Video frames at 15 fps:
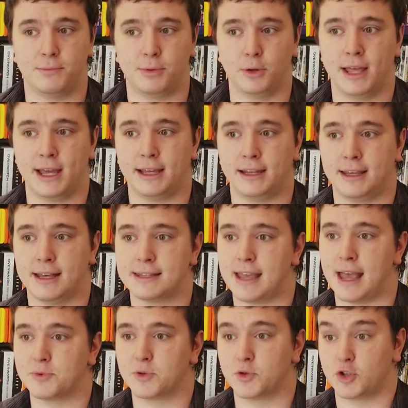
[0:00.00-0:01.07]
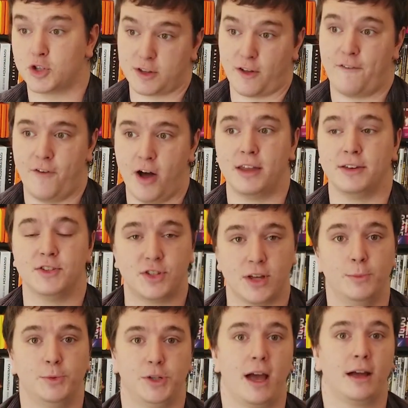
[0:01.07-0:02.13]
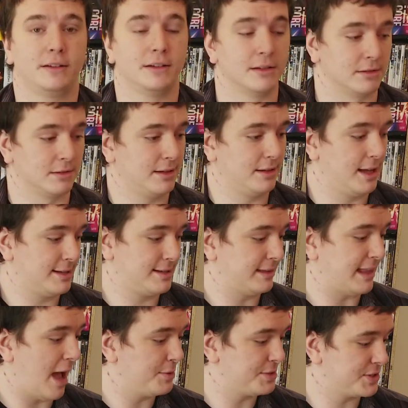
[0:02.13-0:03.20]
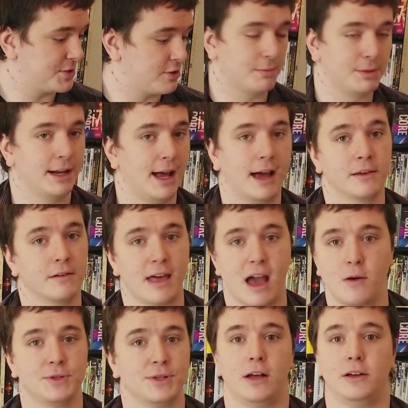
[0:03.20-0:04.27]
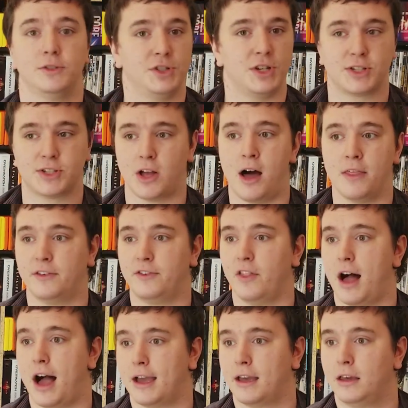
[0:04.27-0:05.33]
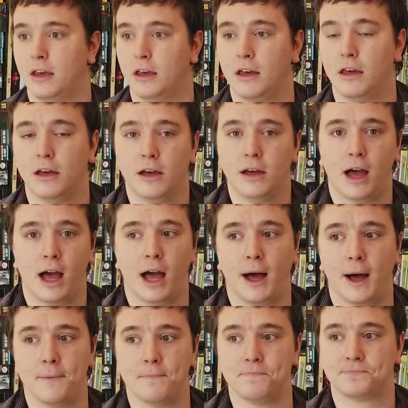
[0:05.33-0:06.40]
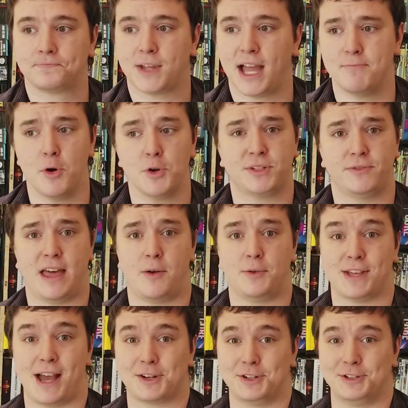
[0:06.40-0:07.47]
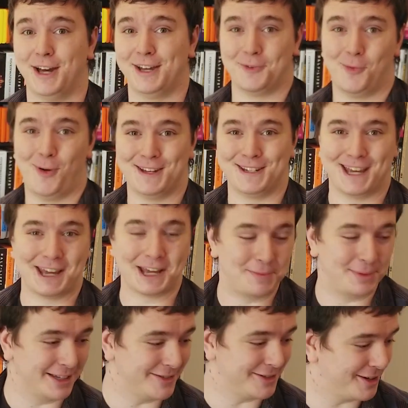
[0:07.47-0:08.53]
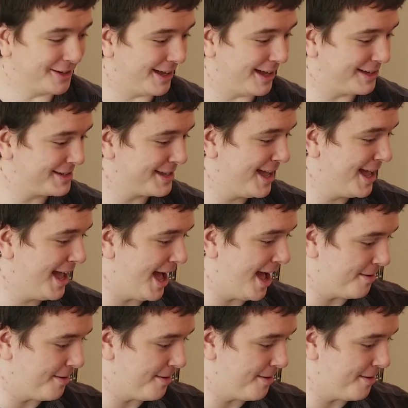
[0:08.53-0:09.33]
The bootleg NES games was just a fun subject. And like I said, that wasn't scripted either. That was all just on the fly. And most of that was actually done in one take, believe it or not.